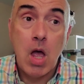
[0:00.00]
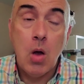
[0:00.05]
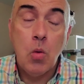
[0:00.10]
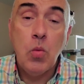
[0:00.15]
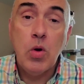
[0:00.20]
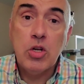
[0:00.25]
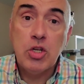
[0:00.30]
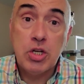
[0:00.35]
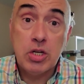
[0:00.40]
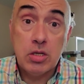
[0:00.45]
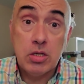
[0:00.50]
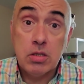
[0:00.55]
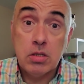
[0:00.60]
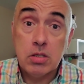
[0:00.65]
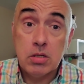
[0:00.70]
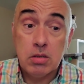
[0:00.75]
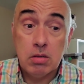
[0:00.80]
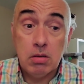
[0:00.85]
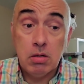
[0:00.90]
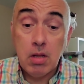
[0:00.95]
which
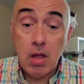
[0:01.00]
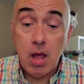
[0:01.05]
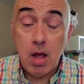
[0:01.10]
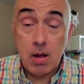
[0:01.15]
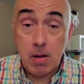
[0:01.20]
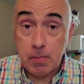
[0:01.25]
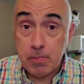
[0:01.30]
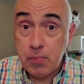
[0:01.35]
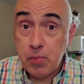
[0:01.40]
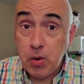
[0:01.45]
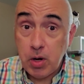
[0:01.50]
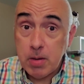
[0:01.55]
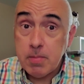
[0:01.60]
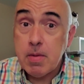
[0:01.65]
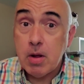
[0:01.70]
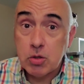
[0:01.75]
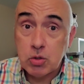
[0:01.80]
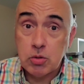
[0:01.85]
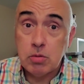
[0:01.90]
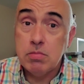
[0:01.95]
is pretty
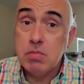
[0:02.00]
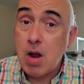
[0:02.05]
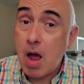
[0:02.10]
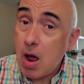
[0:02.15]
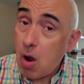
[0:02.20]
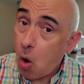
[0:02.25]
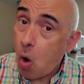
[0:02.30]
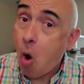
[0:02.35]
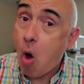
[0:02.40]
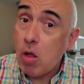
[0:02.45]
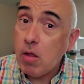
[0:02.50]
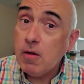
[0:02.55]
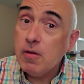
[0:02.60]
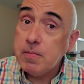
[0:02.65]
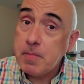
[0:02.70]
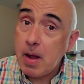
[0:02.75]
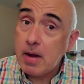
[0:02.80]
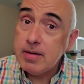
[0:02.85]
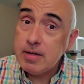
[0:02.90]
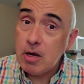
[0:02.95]
much not all of
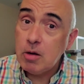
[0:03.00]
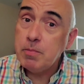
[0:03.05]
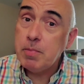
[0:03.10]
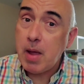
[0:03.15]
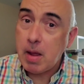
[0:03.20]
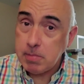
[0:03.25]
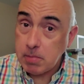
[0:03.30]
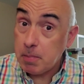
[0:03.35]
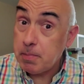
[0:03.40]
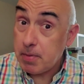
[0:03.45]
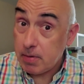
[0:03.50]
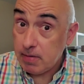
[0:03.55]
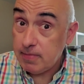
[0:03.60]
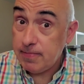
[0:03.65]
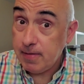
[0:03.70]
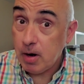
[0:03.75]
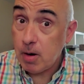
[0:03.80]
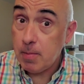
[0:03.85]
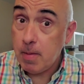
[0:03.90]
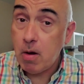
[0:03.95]
my down payment, but a
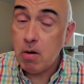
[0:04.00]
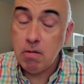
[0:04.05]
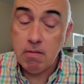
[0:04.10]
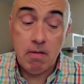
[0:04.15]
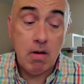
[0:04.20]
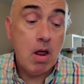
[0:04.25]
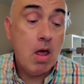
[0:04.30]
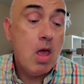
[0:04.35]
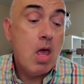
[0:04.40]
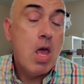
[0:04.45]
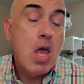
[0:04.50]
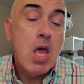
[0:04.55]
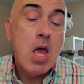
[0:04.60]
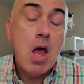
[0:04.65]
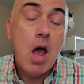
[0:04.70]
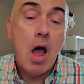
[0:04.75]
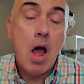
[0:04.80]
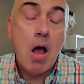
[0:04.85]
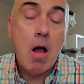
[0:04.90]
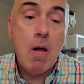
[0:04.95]
fair amount of it.
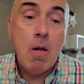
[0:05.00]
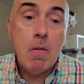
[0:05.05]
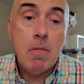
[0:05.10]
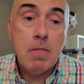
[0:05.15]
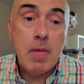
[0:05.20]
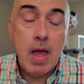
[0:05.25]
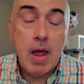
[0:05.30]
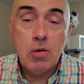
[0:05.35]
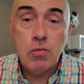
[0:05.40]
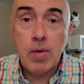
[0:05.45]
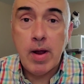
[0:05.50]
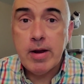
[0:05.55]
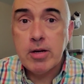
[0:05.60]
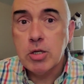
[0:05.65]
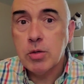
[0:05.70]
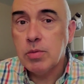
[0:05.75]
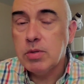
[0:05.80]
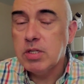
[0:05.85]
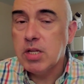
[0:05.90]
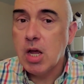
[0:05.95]
And
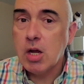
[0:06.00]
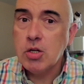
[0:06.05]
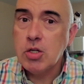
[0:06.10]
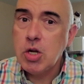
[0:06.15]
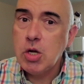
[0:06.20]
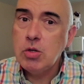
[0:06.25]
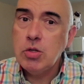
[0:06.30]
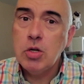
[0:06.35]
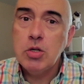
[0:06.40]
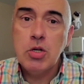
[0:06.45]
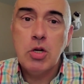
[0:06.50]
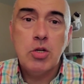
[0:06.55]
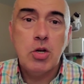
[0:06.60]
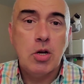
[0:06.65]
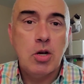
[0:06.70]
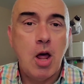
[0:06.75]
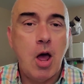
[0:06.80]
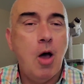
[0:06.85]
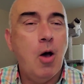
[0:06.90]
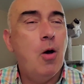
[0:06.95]
Rachel was like, no,
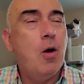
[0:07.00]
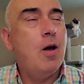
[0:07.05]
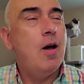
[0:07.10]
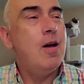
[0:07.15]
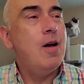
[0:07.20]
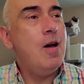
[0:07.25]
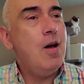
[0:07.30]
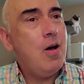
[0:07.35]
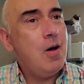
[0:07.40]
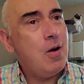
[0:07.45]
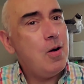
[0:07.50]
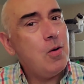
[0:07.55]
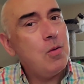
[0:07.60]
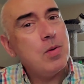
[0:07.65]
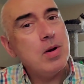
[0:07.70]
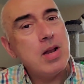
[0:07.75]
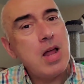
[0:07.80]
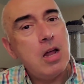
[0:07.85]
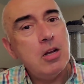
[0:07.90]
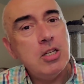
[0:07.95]

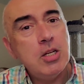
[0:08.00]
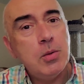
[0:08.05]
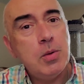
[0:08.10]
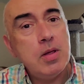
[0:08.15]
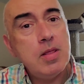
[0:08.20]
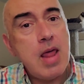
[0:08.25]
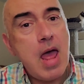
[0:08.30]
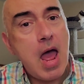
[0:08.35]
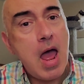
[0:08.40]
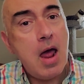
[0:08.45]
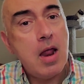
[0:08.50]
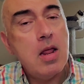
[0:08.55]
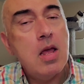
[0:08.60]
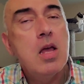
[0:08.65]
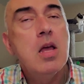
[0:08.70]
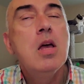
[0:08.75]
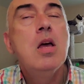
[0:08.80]
we're not doing that.